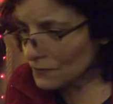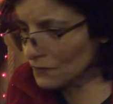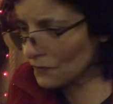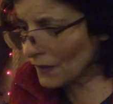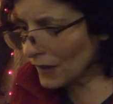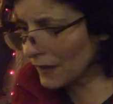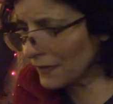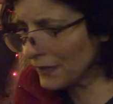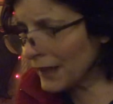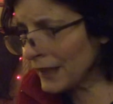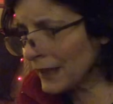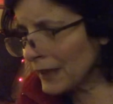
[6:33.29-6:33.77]

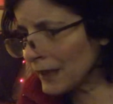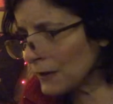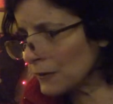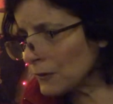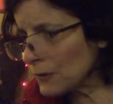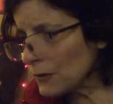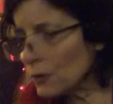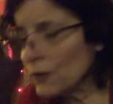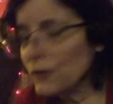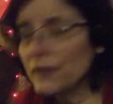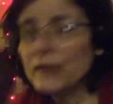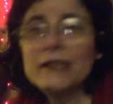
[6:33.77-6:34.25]
now
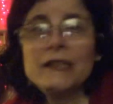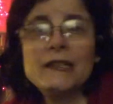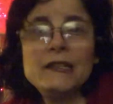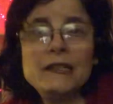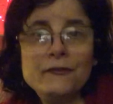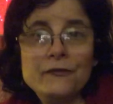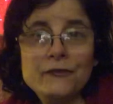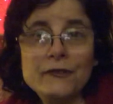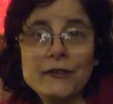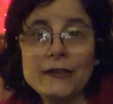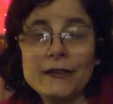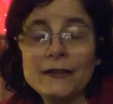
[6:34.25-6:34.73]
or the
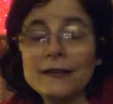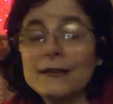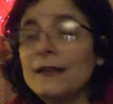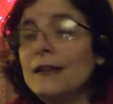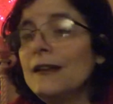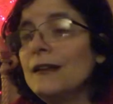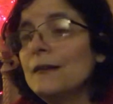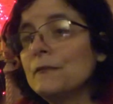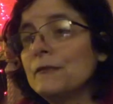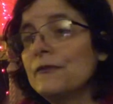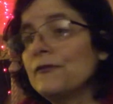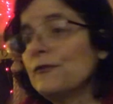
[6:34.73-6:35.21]
evening
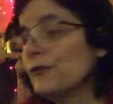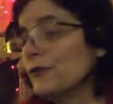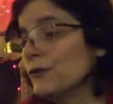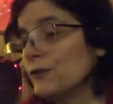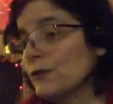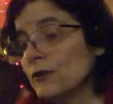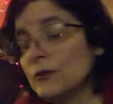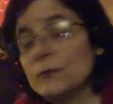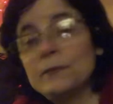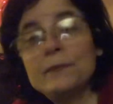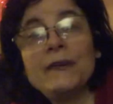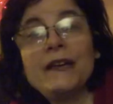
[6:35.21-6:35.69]
before you
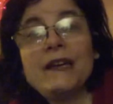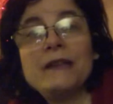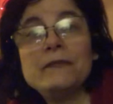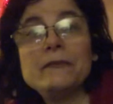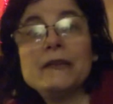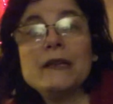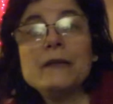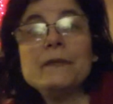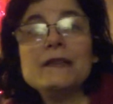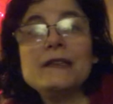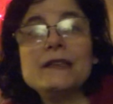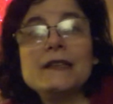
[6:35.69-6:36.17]
go to bed.
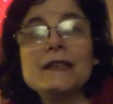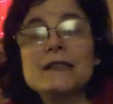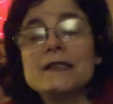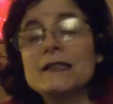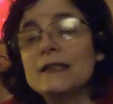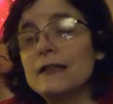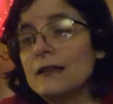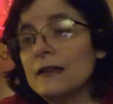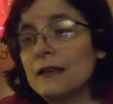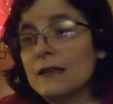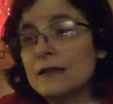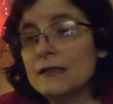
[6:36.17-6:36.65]
Maybe it's
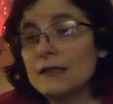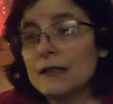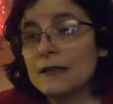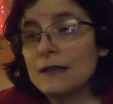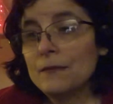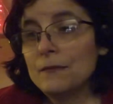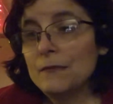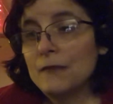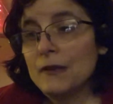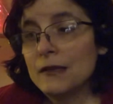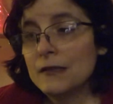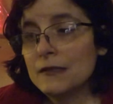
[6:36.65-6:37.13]

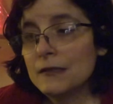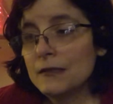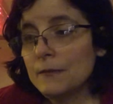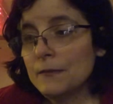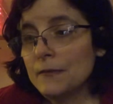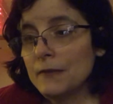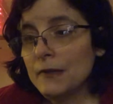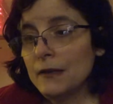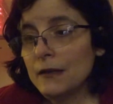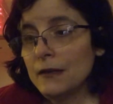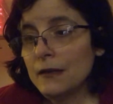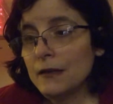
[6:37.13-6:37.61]

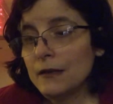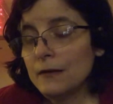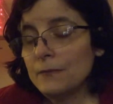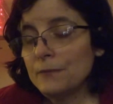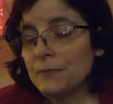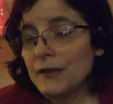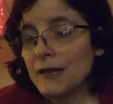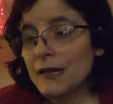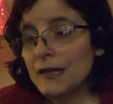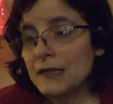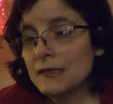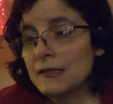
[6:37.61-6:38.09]
a
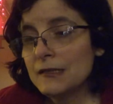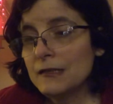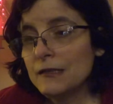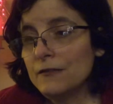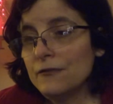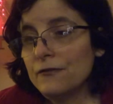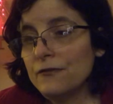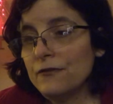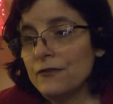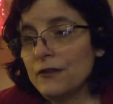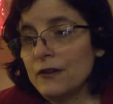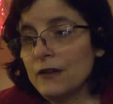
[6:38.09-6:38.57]

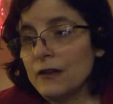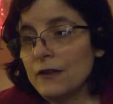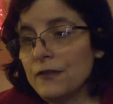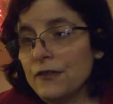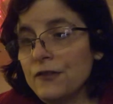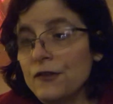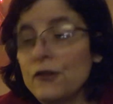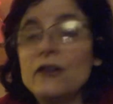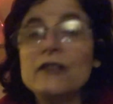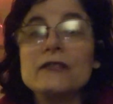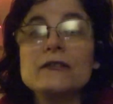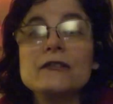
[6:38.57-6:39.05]
positive
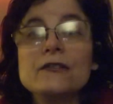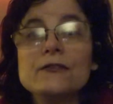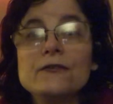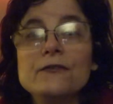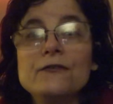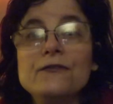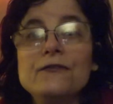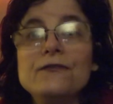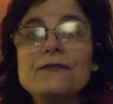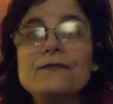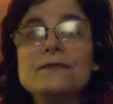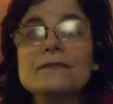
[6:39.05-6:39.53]
thought to
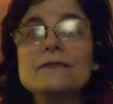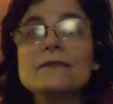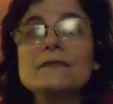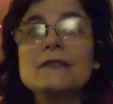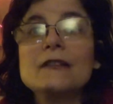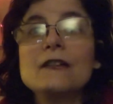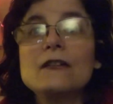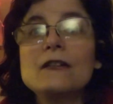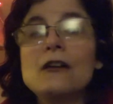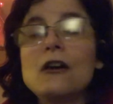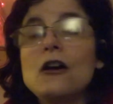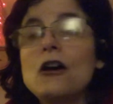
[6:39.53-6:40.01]

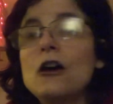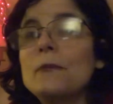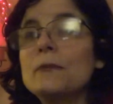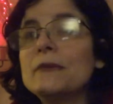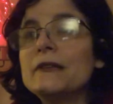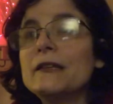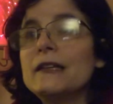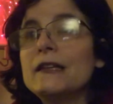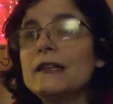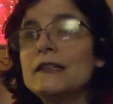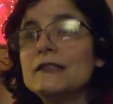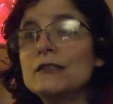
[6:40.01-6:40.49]

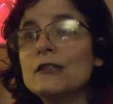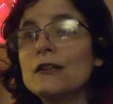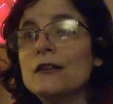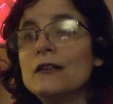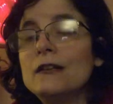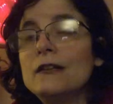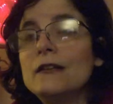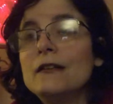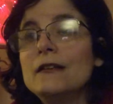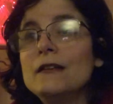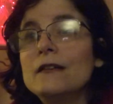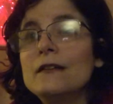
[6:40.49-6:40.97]
calmly and
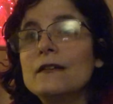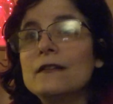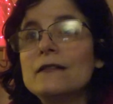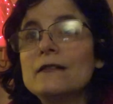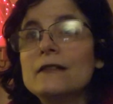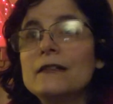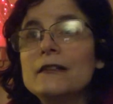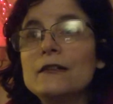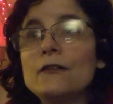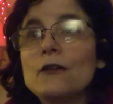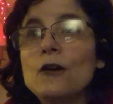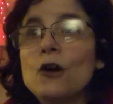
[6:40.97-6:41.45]

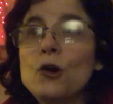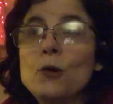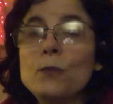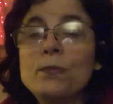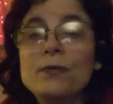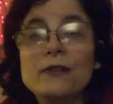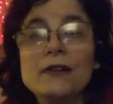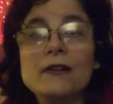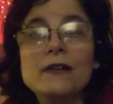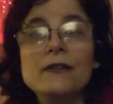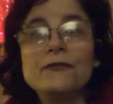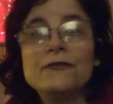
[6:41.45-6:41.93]

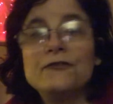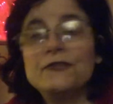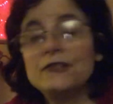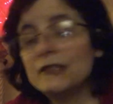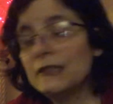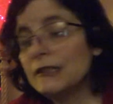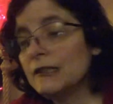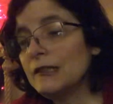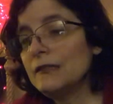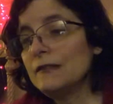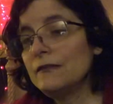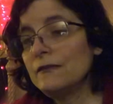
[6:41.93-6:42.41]

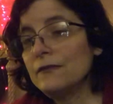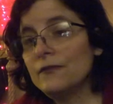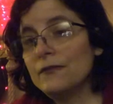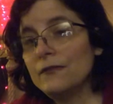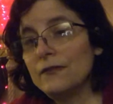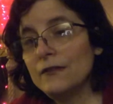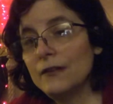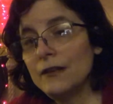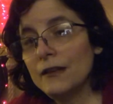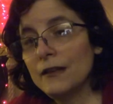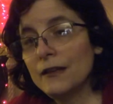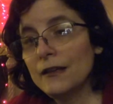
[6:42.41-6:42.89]
hopefully
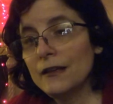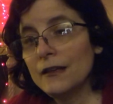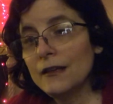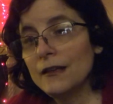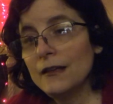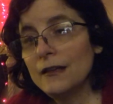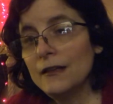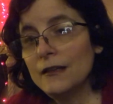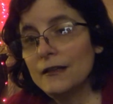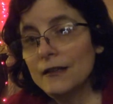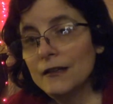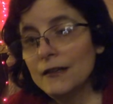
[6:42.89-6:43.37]

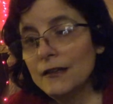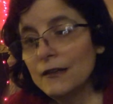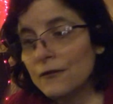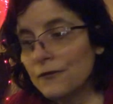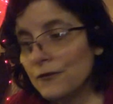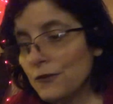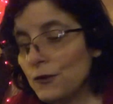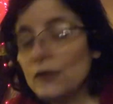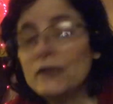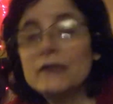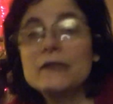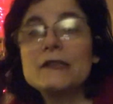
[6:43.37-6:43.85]

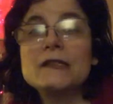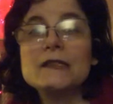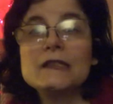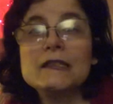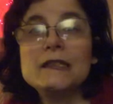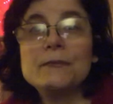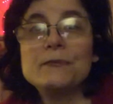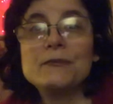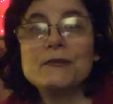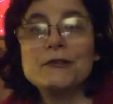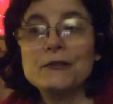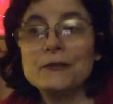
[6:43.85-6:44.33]
fall
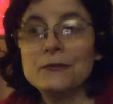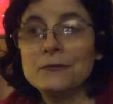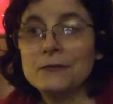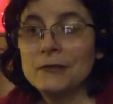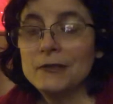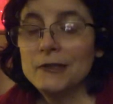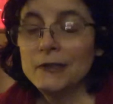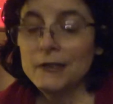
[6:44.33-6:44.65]
asleep to.